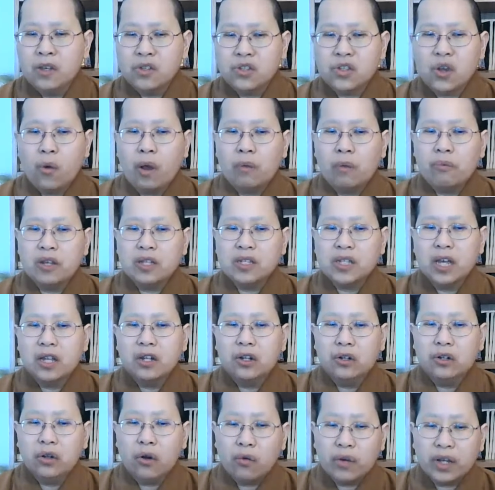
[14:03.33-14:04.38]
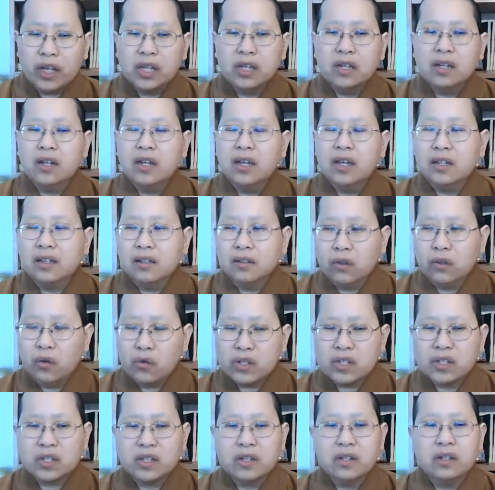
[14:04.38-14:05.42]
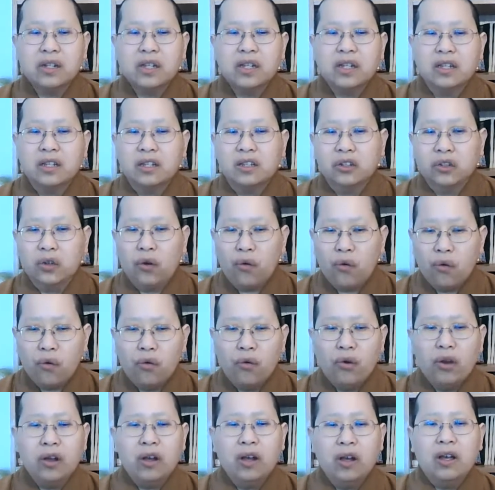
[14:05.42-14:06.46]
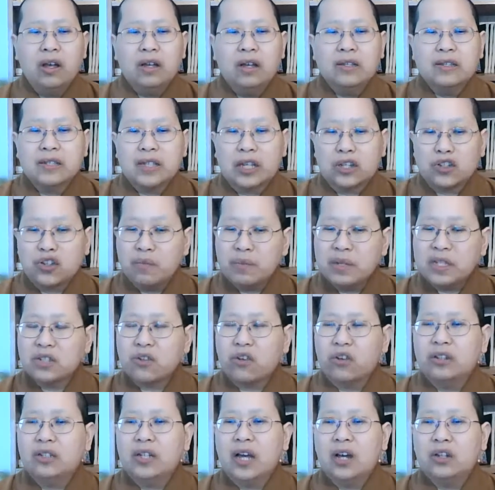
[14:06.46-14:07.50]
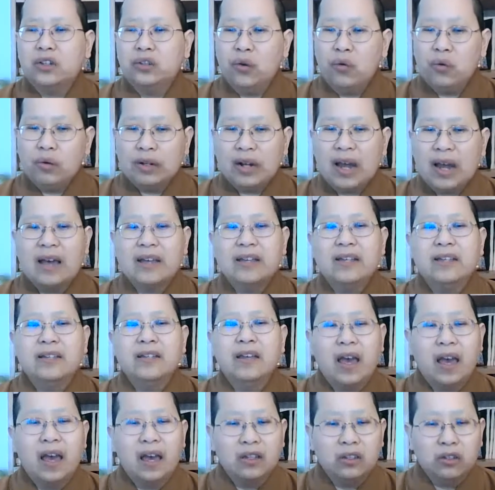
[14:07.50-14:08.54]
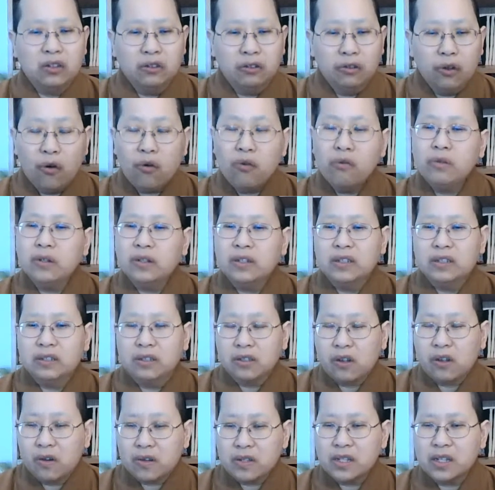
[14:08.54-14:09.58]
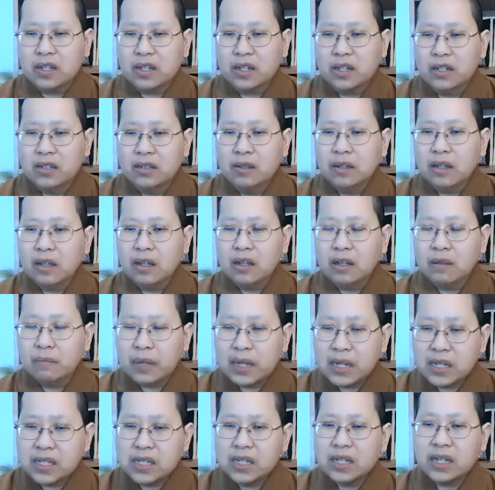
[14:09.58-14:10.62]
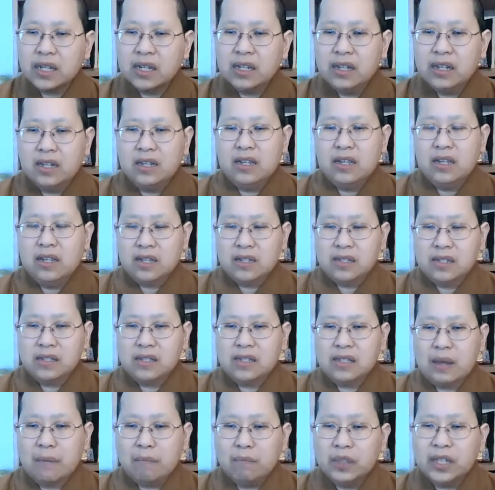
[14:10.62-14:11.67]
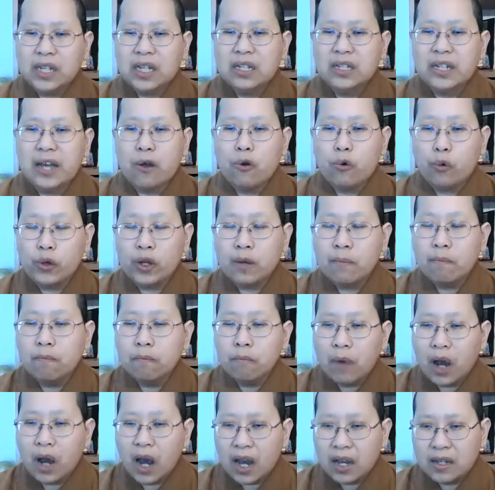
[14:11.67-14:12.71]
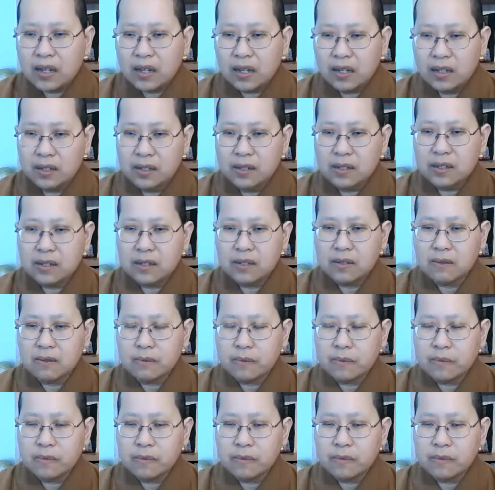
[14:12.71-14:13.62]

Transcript: So when we say no killing, no stealing, no sexual misconduct, no lying, and no intoxicant, basically is something that reminds us